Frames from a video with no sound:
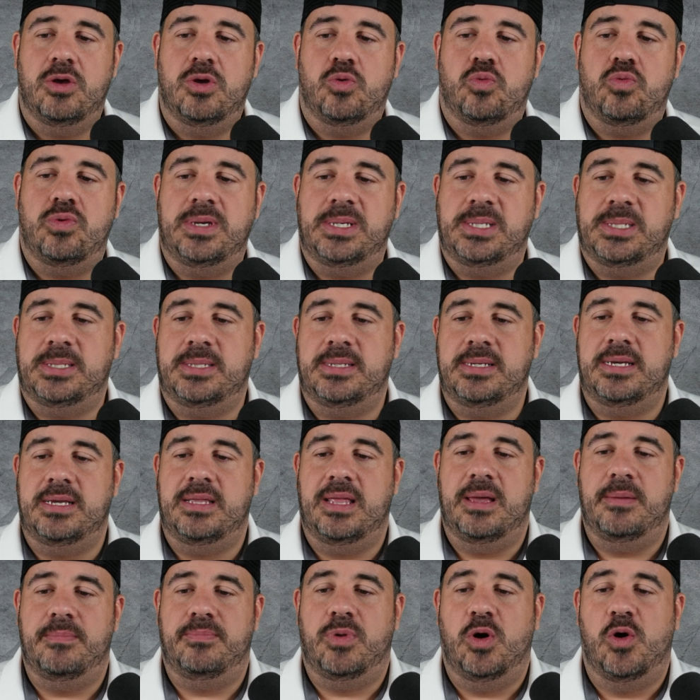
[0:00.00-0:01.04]
we see
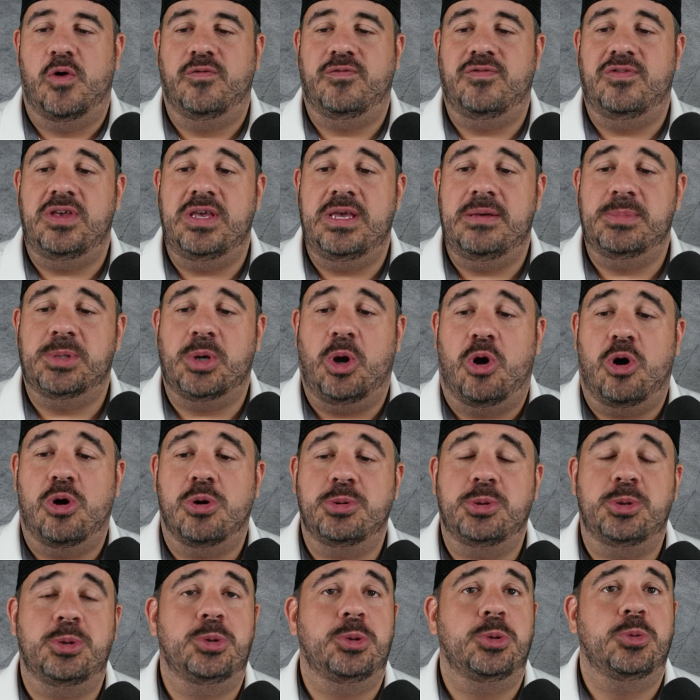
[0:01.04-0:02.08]
that both teams are
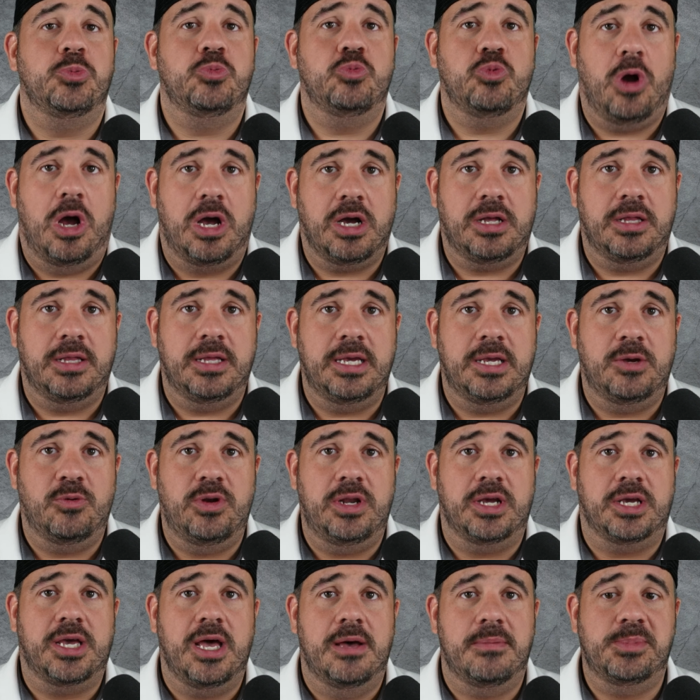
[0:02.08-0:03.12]
struggling when
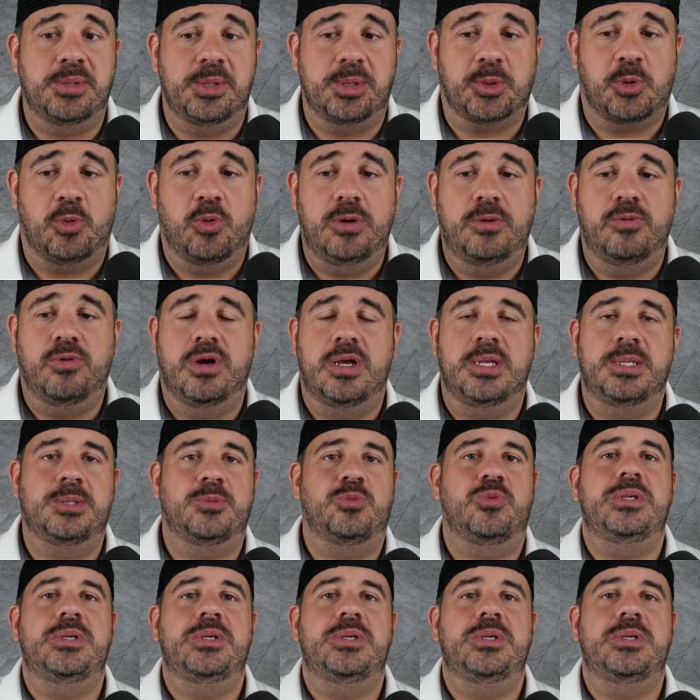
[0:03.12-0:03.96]
it comes to scoring runs.